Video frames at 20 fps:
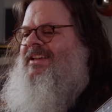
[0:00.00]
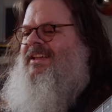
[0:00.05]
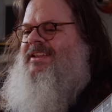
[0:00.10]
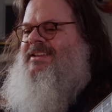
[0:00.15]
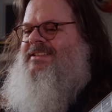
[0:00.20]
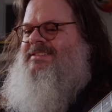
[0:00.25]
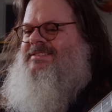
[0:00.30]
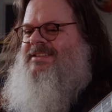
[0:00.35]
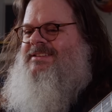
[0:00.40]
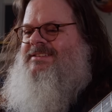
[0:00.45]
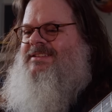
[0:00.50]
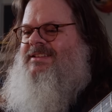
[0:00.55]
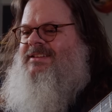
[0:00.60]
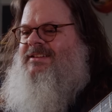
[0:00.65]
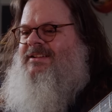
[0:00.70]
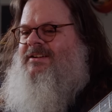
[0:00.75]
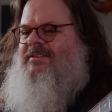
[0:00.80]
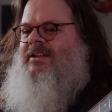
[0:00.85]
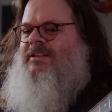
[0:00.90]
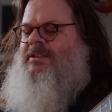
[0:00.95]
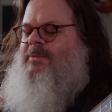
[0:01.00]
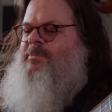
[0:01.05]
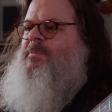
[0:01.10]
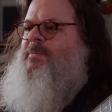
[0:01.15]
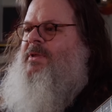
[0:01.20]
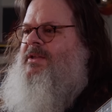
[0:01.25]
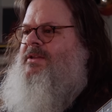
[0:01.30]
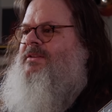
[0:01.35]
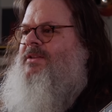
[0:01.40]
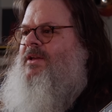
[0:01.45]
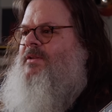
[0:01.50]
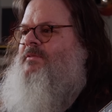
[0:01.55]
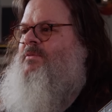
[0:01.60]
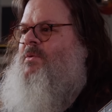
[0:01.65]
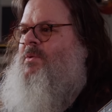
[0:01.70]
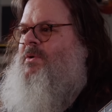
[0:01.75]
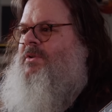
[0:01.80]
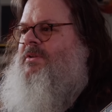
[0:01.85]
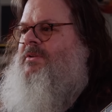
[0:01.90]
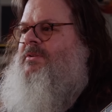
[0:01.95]
And he said, uh, all right, let me make a nut
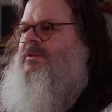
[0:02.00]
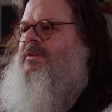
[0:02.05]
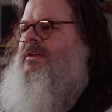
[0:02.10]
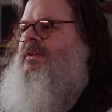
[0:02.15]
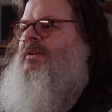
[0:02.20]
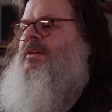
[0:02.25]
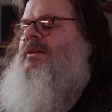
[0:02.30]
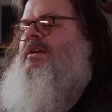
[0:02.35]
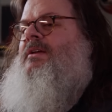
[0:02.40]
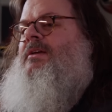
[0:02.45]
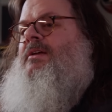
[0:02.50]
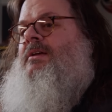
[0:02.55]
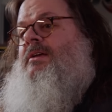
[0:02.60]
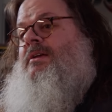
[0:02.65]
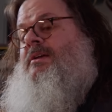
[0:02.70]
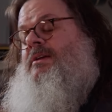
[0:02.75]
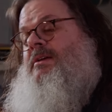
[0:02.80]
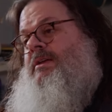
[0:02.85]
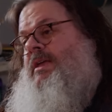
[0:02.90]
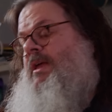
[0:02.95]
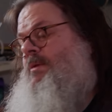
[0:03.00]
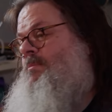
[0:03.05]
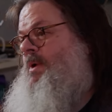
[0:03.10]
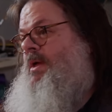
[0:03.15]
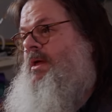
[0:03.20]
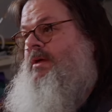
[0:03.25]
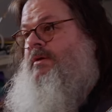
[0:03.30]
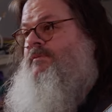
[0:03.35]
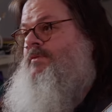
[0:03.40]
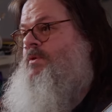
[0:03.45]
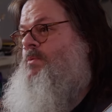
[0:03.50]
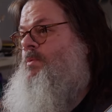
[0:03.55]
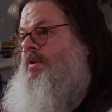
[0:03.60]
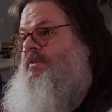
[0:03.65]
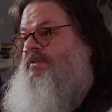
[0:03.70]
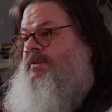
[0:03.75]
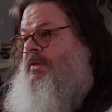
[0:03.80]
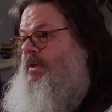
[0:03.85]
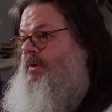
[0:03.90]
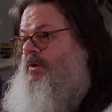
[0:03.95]
for you. Came back a few
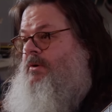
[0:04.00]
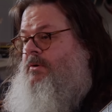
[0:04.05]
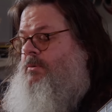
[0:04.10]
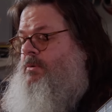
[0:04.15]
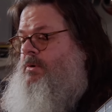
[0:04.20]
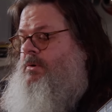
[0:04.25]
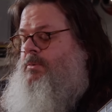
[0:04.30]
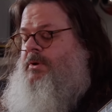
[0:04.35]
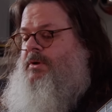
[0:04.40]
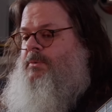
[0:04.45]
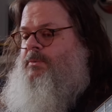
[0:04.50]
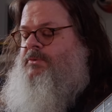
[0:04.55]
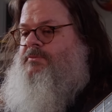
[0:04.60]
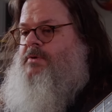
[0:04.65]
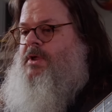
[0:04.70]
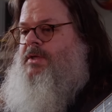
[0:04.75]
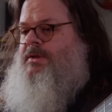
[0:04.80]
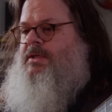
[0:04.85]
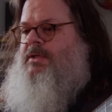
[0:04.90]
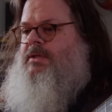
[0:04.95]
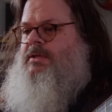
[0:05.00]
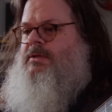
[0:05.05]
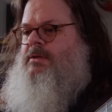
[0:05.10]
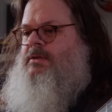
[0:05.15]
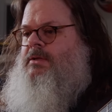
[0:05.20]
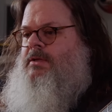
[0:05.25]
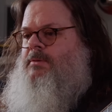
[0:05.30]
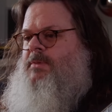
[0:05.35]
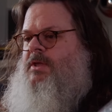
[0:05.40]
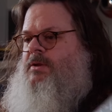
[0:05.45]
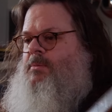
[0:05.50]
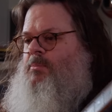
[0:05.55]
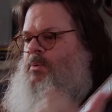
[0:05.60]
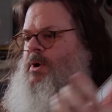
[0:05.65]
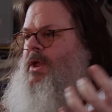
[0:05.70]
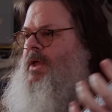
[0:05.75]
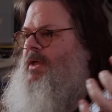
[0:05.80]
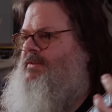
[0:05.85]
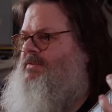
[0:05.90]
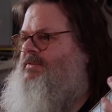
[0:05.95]
weeks later when it was ready. He had made a
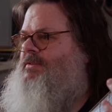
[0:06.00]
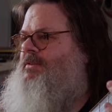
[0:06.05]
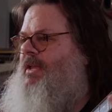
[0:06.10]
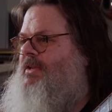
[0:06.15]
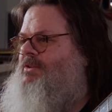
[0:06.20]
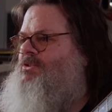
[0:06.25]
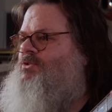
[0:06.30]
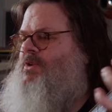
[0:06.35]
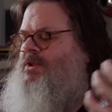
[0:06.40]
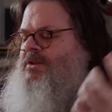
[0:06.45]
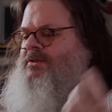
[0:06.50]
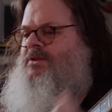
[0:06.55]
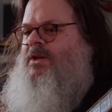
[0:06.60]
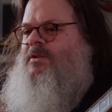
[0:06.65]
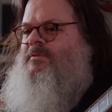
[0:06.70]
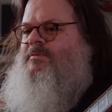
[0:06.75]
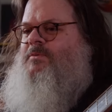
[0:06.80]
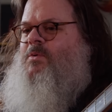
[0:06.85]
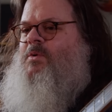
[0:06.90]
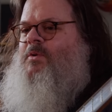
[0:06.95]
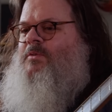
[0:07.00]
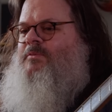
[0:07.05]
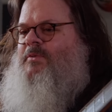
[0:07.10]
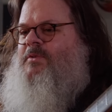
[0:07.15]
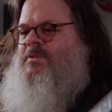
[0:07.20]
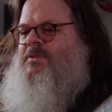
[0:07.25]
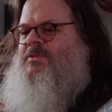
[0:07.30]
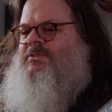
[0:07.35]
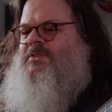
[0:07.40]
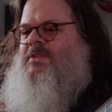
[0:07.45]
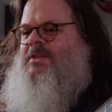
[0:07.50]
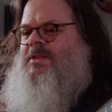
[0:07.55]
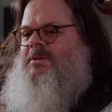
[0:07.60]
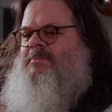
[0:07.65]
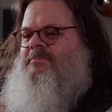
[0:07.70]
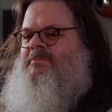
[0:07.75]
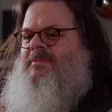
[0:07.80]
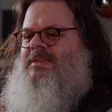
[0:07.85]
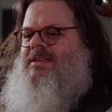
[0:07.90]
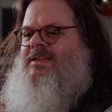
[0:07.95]
brass eight-string nut for, for this
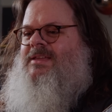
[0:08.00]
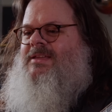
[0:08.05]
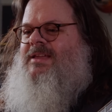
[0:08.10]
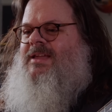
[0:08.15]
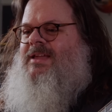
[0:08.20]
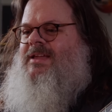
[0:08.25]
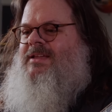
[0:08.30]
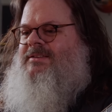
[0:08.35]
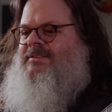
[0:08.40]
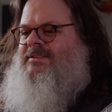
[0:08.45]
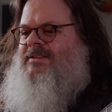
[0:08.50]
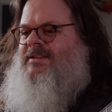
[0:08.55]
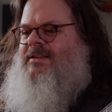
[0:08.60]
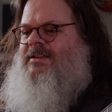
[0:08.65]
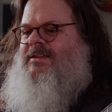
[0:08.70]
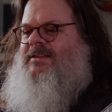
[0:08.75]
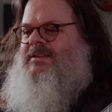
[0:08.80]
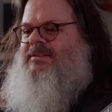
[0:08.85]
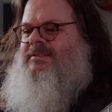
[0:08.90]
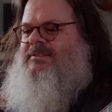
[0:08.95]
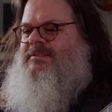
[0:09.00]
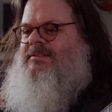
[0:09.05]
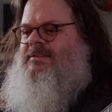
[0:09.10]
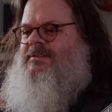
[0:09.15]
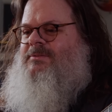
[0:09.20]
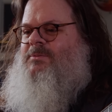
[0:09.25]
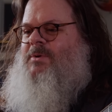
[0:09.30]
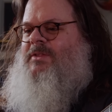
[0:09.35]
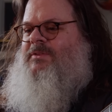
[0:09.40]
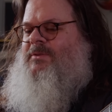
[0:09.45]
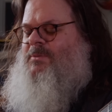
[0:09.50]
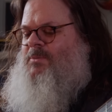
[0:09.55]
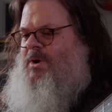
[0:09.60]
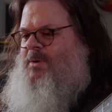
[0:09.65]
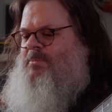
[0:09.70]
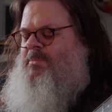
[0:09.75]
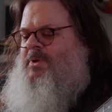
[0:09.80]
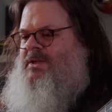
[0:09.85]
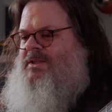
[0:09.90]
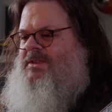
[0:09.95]
thing. And uh, while,
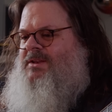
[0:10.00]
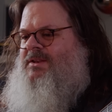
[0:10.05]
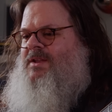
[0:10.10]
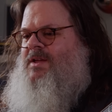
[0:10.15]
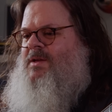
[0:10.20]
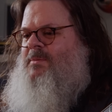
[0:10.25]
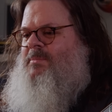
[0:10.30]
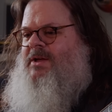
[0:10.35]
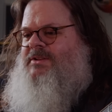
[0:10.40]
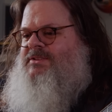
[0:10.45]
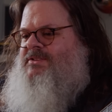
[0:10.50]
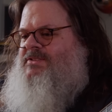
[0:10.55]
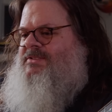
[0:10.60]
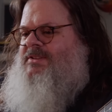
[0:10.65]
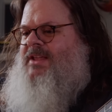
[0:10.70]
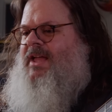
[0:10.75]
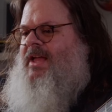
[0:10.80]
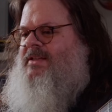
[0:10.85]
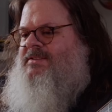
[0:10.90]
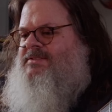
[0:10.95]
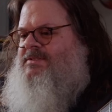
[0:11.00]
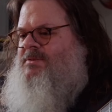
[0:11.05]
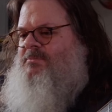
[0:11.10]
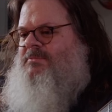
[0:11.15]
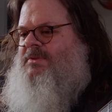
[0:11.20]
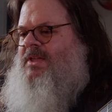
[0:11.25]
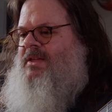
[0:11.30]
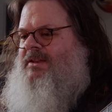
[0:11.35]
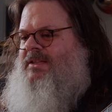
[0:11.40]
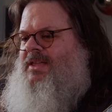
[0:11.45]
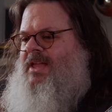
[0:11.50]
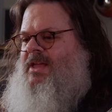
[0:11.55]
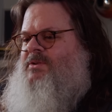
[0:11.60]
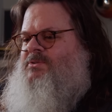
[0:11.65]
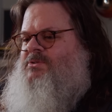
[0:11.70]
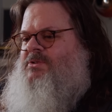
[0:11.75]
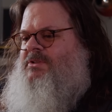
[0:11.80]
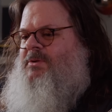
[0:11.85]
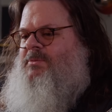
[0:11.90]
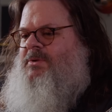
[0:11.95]
when I'm picking it up, I just asked him kind of
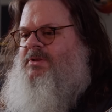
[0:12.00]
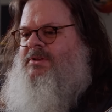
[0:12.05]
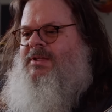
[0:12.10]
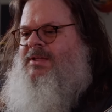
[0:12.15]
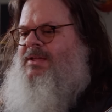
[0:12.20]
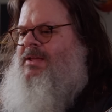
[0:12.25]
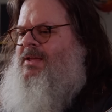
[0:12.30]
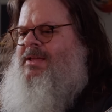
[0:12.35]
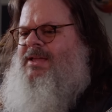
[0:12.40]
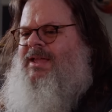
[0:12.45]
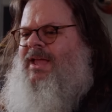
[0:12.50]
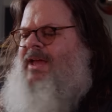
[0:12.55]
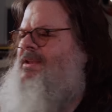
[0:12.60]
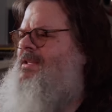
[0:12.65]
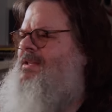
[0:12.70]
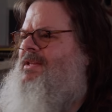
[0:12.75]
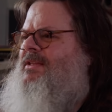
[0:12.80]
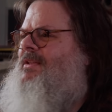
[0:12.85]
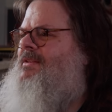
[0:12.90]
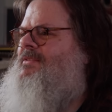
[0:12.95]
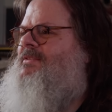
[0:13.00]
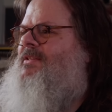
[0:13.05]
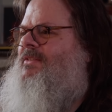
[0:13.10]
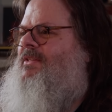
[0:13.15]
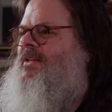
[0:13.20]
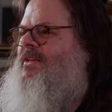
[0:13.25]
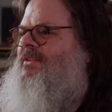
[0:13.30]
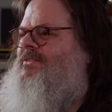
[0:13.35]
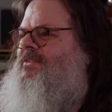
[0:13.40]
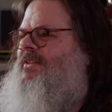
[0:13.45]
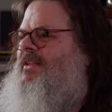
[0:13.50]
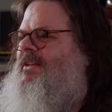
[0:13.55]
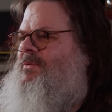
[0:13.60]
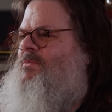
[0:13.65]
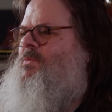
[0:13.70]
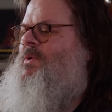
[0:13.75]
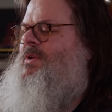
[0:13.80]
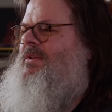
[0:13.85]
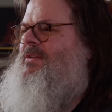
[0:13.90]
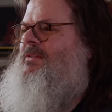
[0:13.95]
casually, I went, how do you get into this? Like,
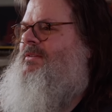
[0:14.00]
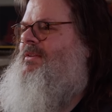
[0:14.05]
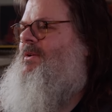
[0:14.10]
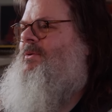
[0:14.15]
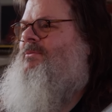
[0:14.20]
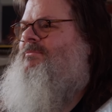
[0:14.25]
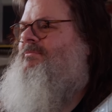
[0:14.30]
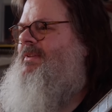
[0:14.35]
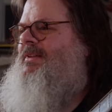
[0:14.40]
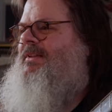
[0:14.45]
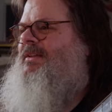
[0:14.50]
what, you know,